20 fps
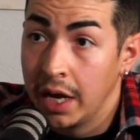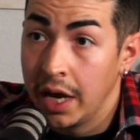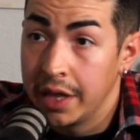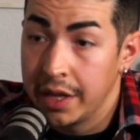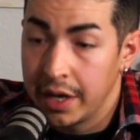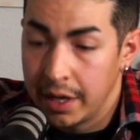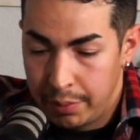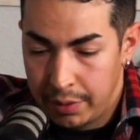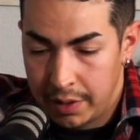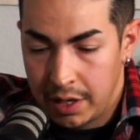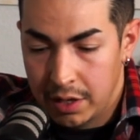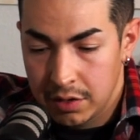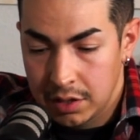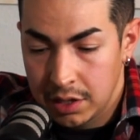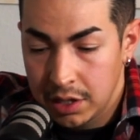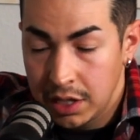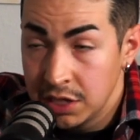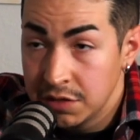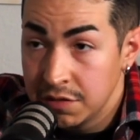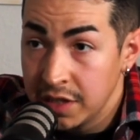And then I put out
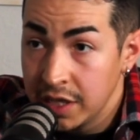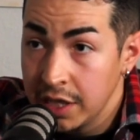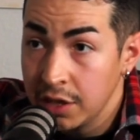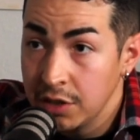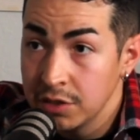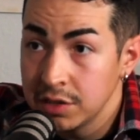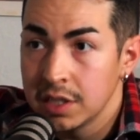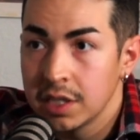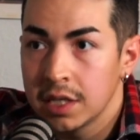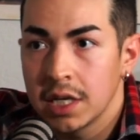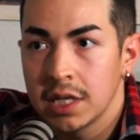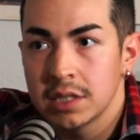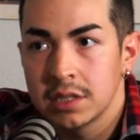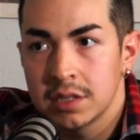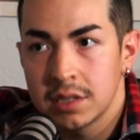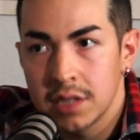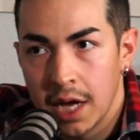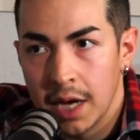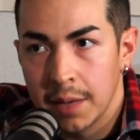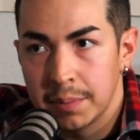these videos and then I
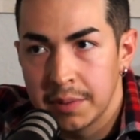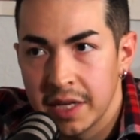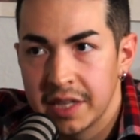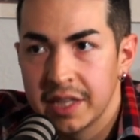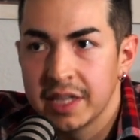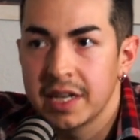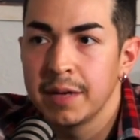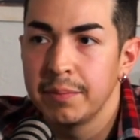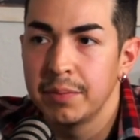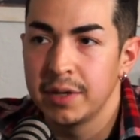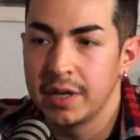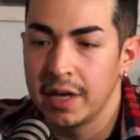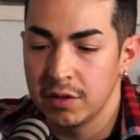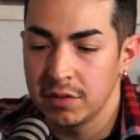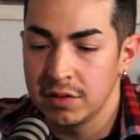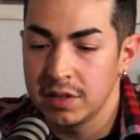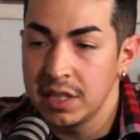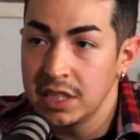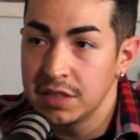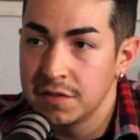stopped. And then I put
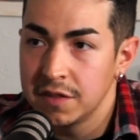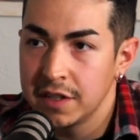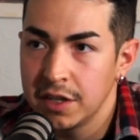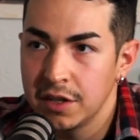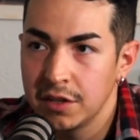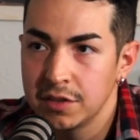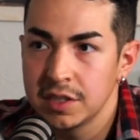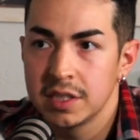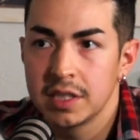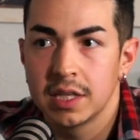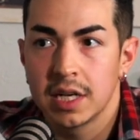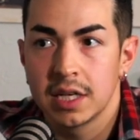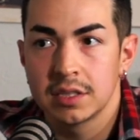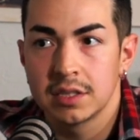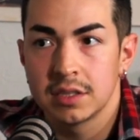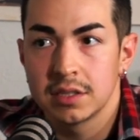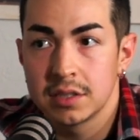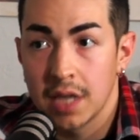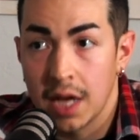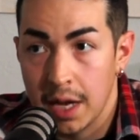out these videos and then I
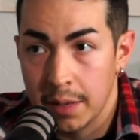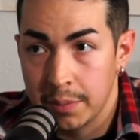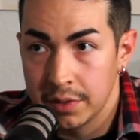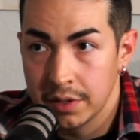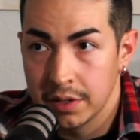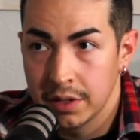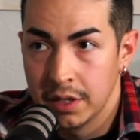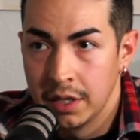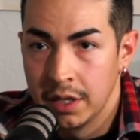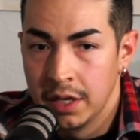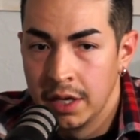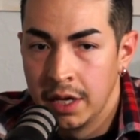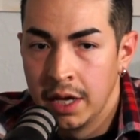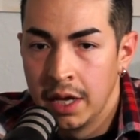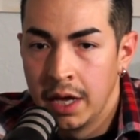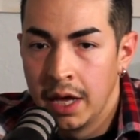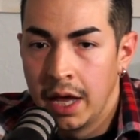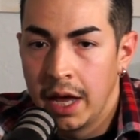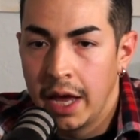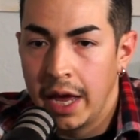stopped.
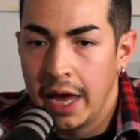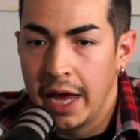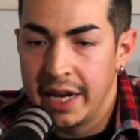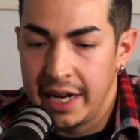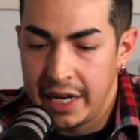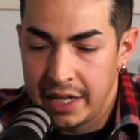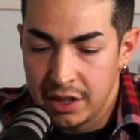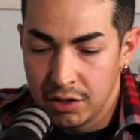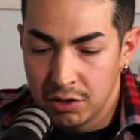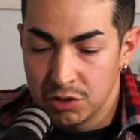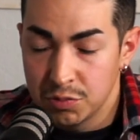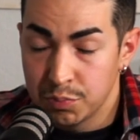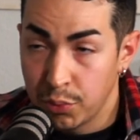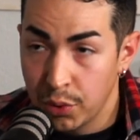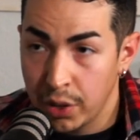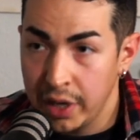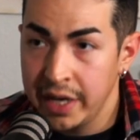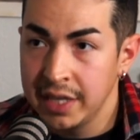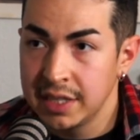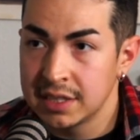And in those
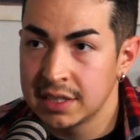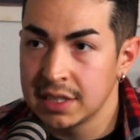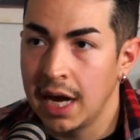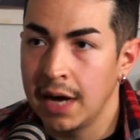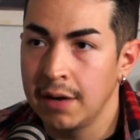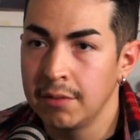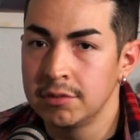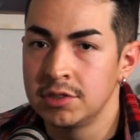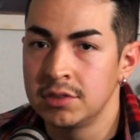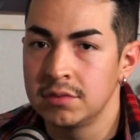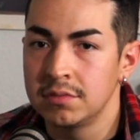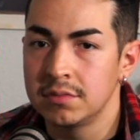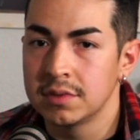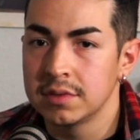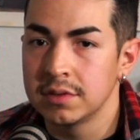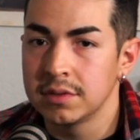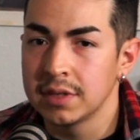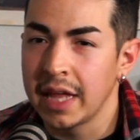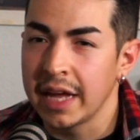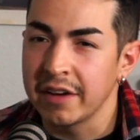breaks, I was
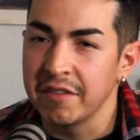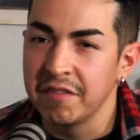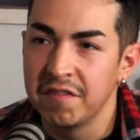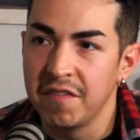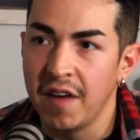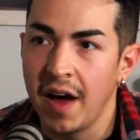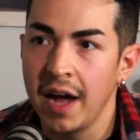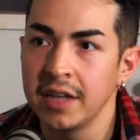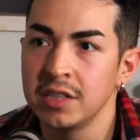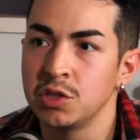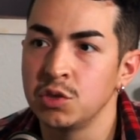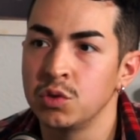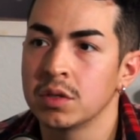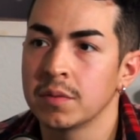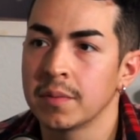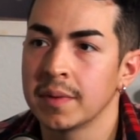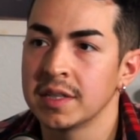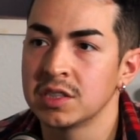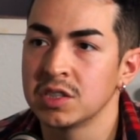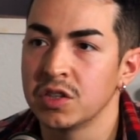like fine
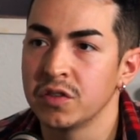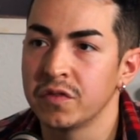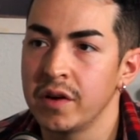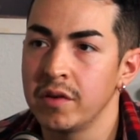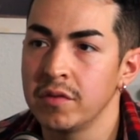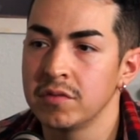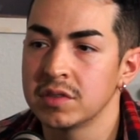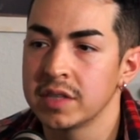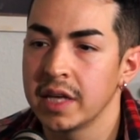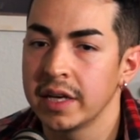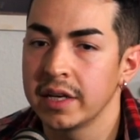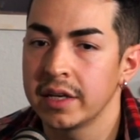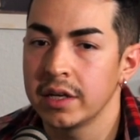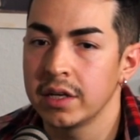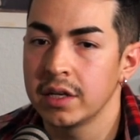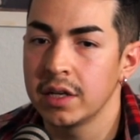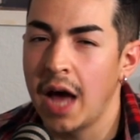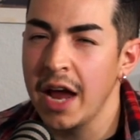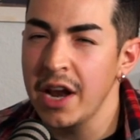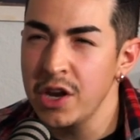tuning myself. I was
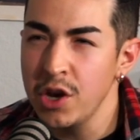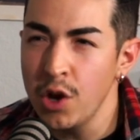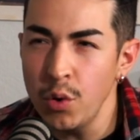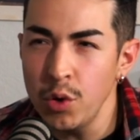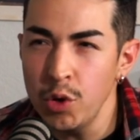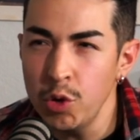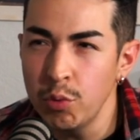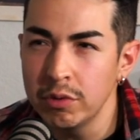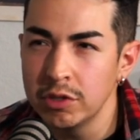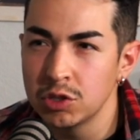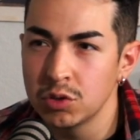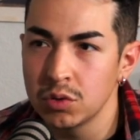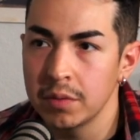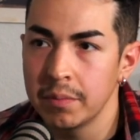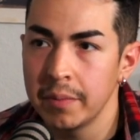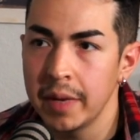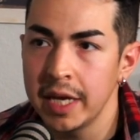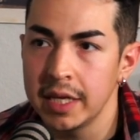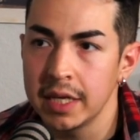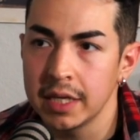like, I know you enjoy
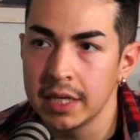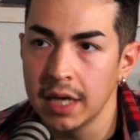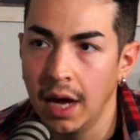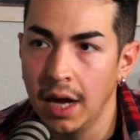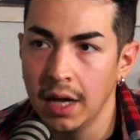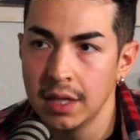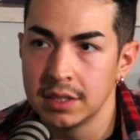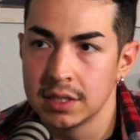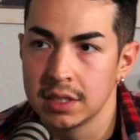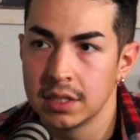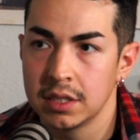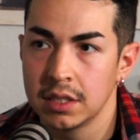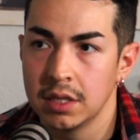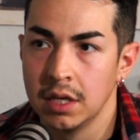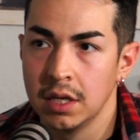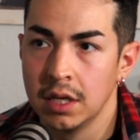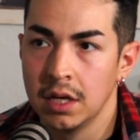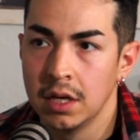making content.